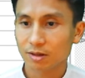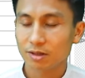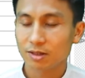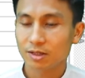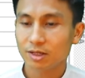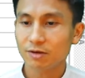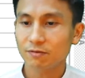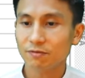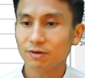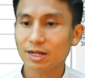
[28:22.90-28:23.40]

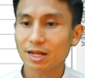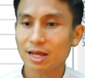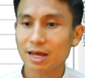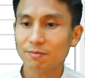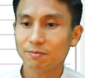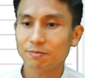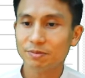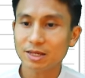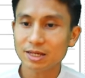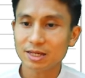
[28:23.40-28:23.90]
Given
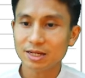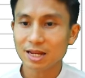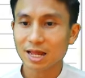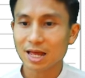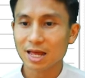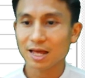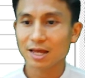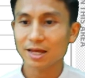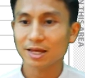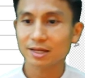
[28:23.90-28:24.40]
that B
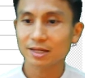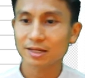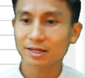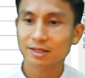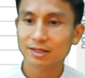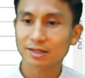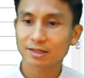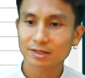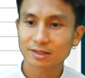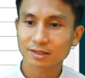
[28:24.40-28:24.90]

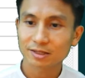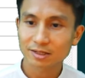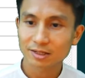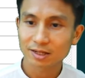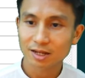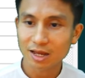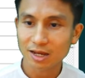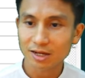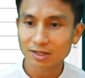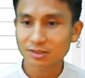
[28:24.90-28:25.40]

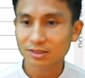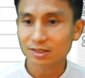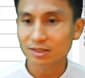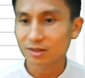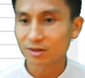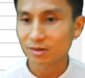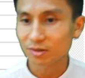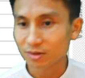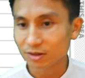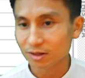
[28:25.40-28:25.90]
lies in
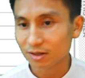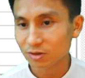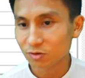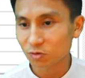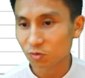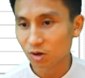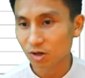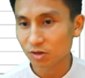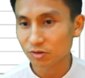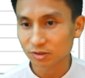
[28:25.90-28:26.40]
the third
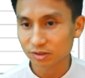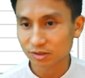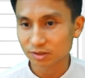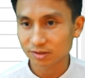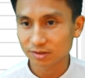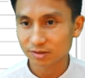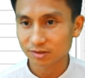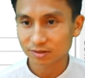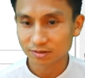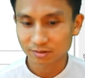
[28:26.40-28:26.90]
quadrant,
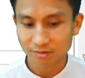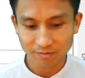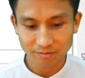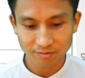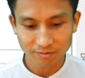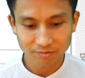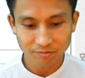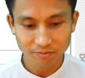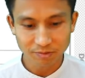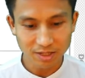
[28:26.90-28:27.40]

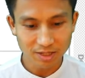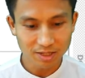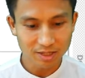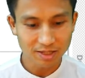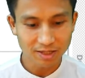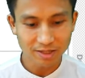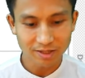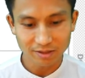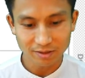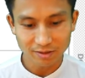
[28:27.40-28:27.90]

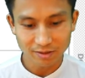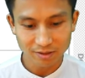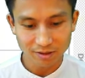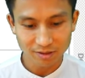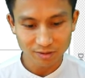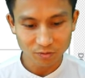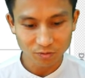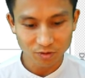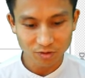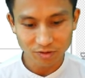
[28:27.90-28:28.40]
B in the
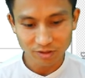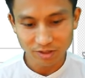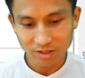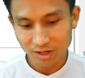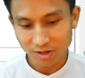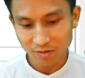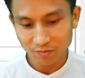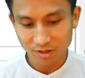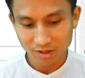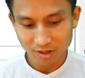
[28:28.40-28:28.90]
third quadrant,
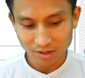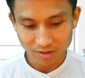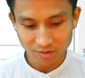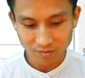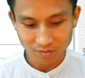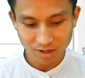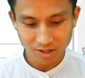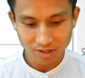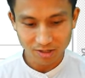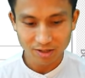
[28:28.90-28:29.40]
yeah, we got it
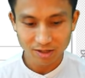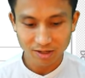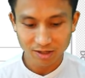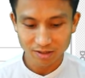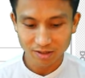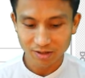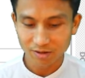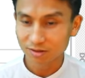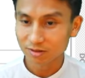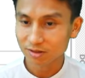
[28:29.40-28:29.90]
right. Yeah,
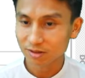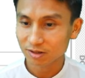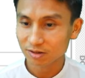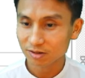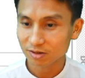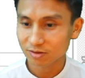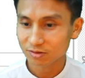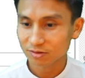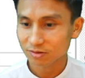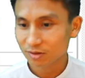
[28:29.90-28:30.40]
there
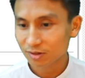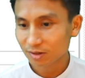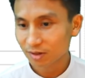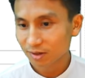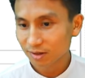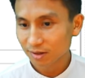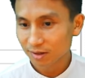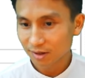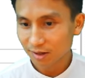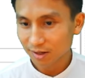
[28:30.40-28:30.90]
you
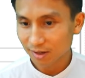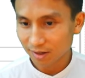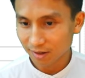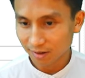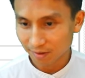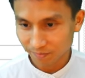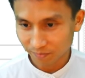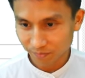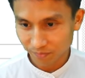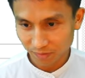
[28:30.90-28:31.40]

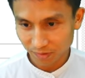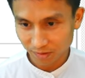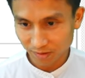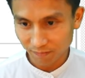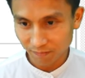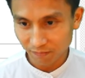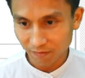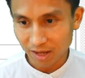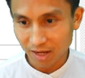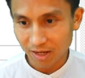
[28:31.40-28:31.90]
go.
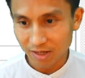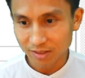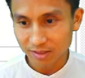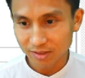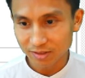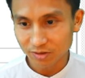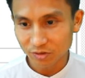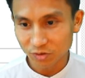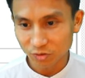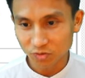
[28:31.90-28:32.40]
Find,
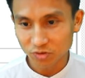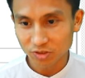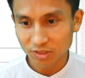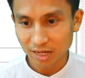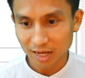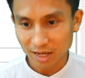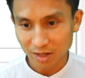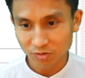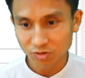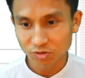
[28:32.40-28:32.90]
using
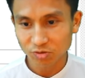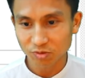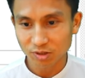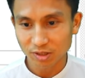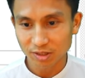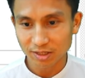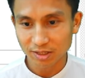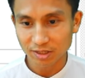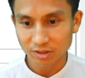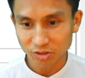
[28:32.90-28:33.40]

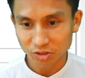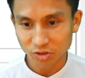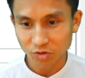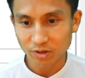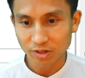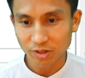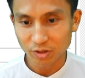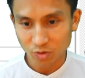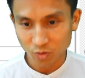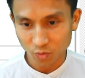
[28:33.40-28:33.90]
algebra and
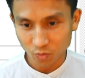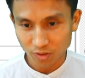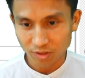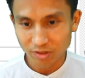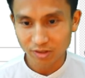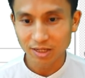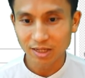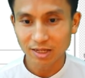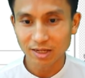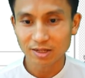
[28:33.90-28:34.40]
showing your
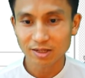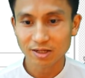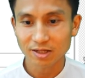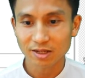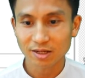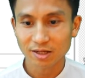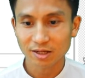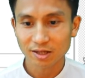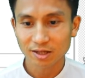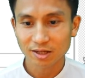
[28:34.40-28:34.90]
working,
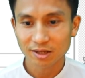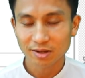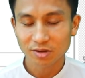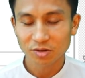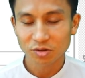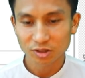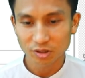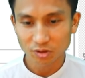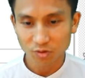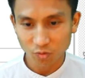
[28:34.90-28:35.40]

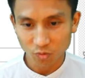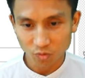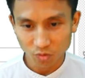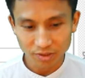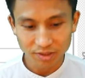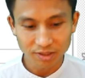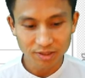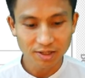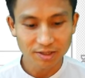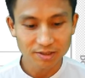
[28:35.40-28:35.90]
the
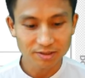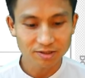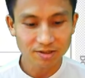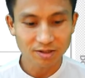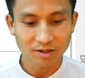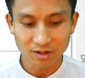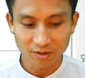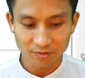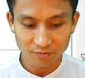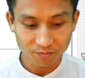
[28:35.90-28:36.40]
coordinates
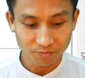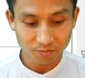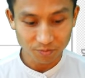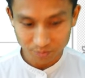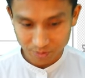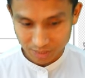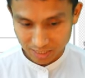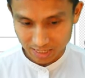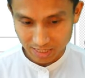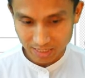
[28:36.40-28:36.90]
of
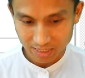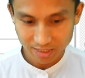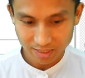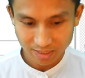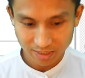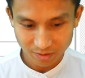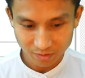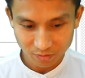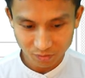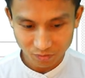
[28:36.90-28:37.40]
B.
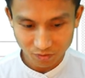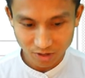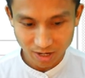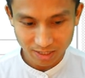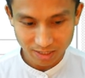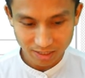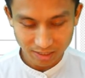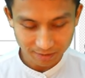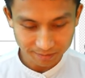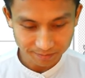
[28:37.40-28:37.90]

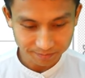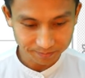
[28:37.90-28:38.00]
Righty.